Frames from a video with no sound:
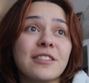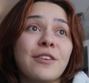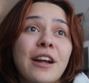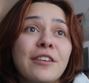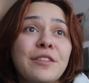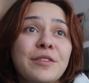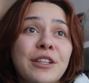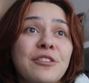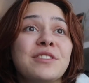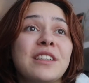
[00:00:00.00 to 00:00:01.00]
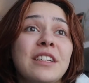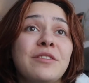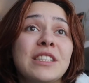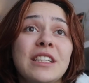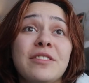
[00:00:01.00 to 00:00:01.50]
So I don't even know
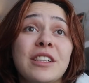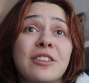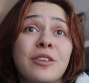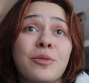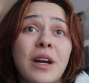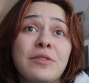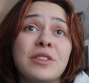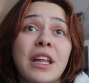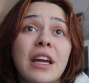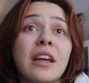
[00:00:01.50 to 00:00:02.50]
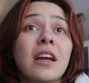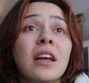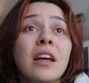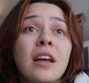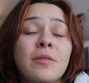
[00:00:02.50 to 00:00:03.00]
if it's even gonna arrive today,
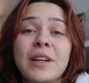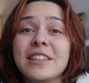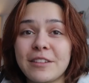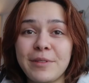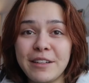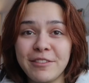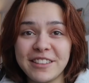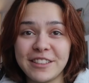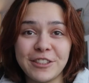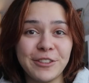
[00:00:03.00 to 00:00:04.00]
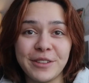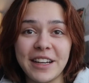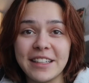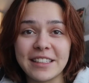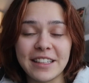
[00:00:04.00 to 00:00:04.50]
because I really want to show you
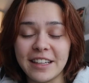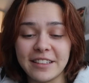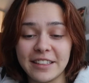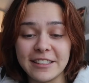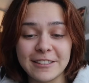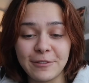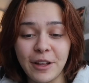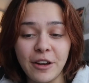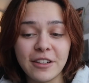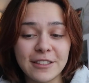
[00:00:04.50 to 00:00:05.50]
guys like in this vlog.